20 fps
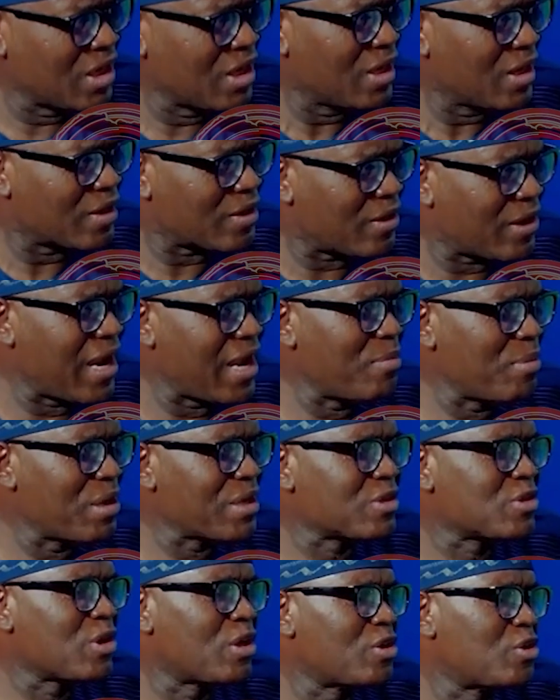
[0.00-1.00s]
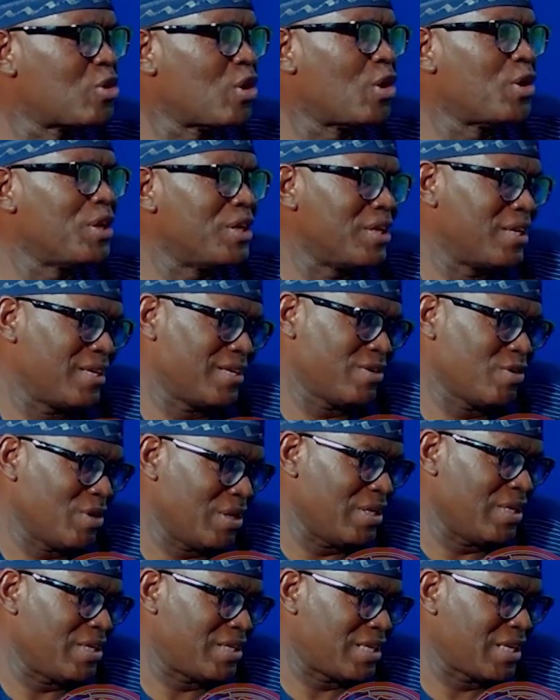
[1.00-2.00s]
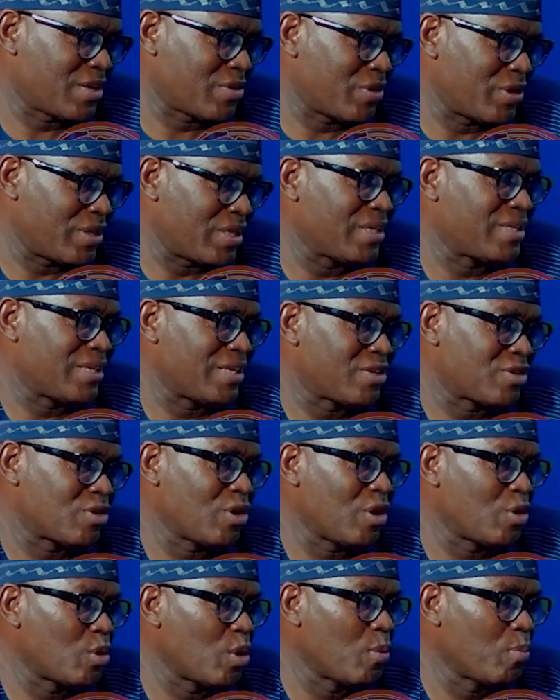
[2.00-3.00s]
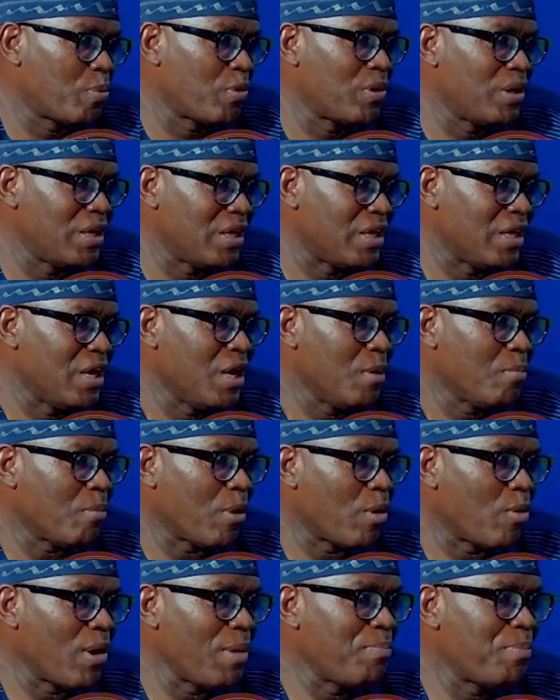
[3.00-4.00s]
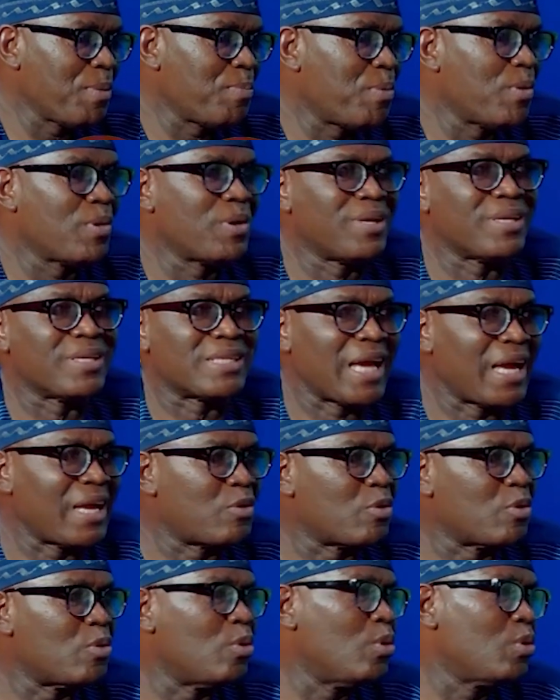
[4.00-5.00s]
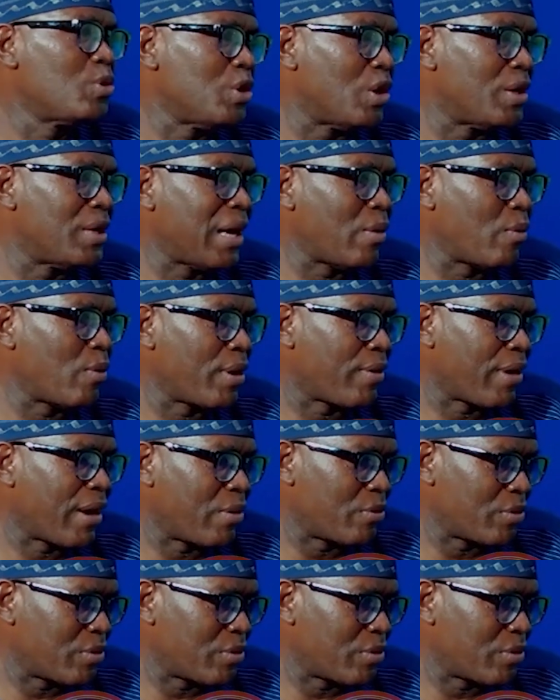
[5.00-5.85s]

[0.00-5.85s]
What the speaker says: crime is not done in the secret. It is done openly. But when people decide to look the other way around,